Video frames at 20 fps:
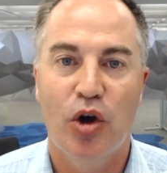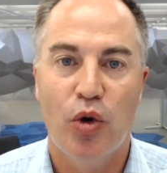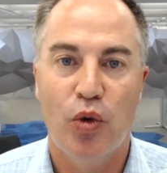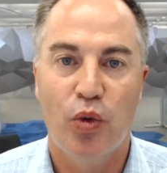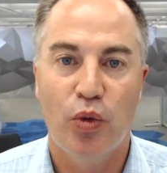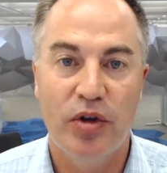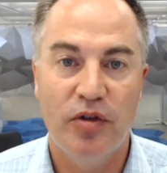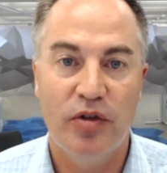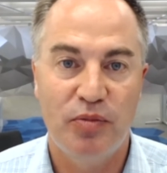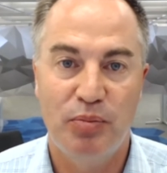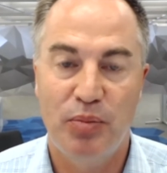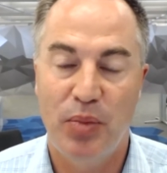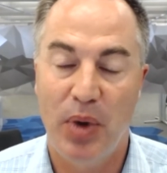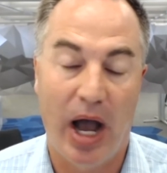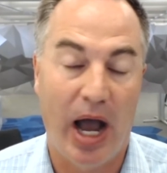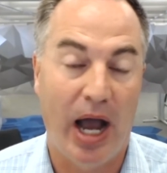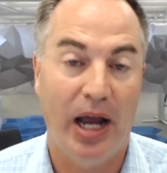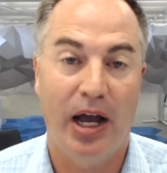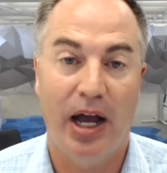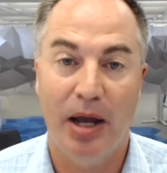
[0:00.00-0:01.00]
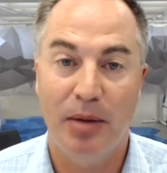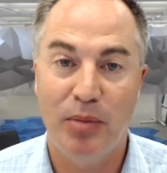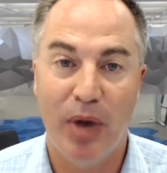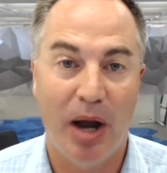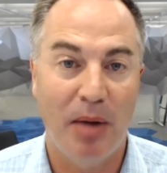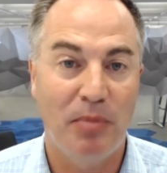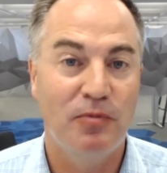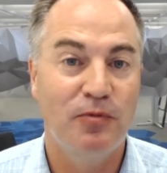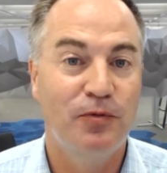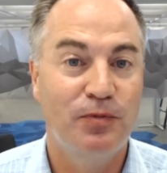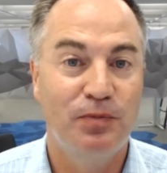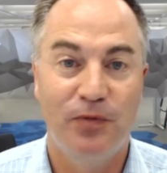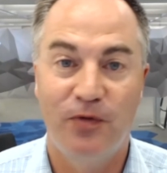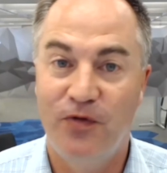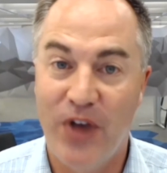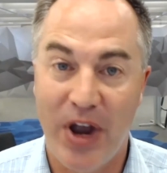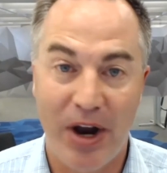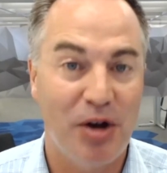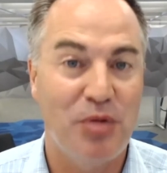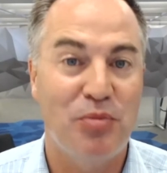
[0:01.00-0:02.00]
We've I, I'm
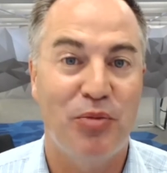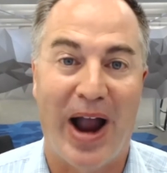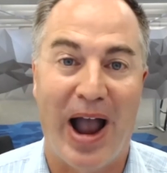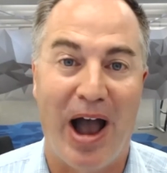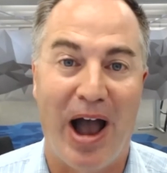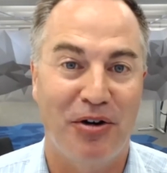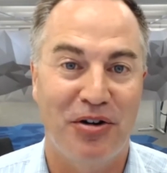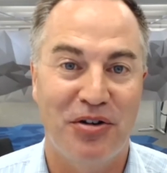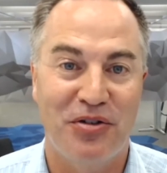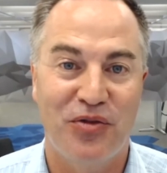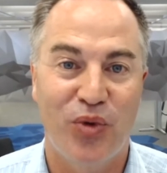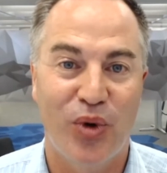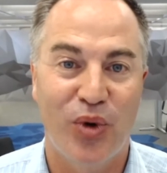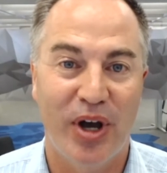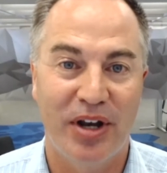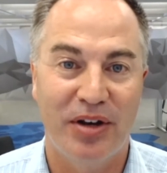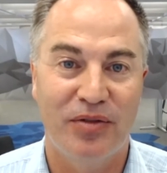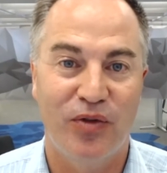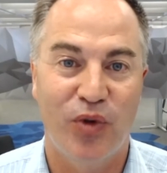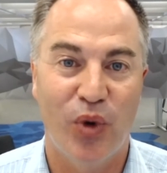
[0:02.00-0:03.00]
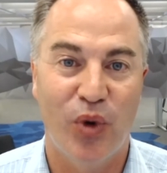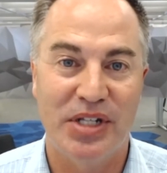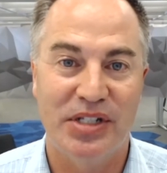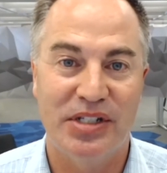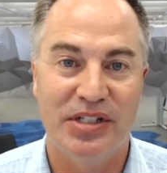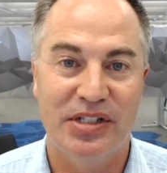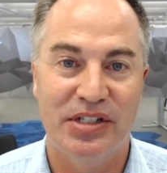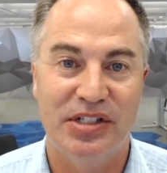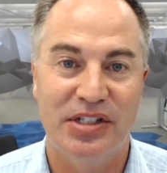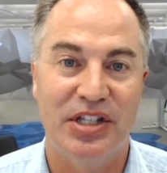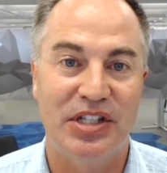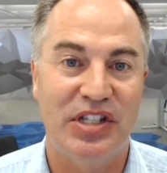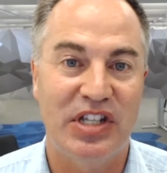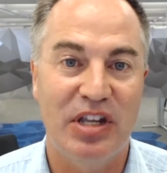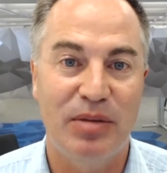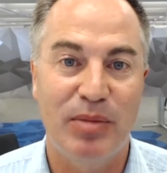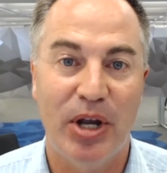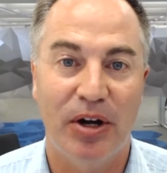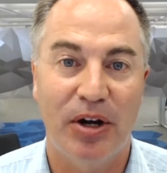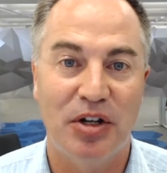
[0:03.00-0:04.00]
very proud of what Voices and the
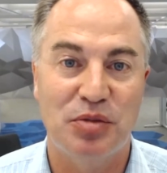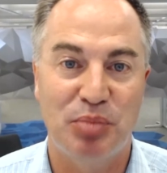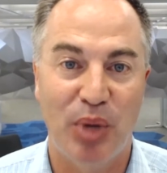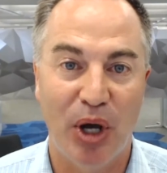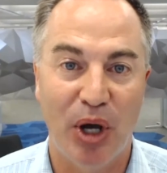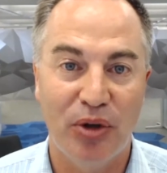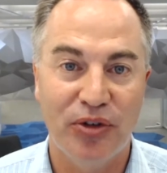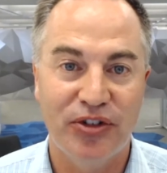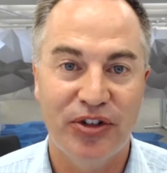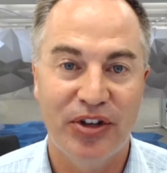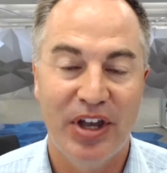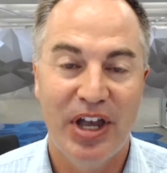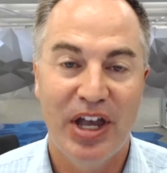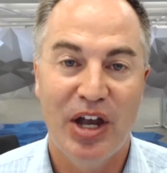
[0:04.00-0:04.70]
team here has built.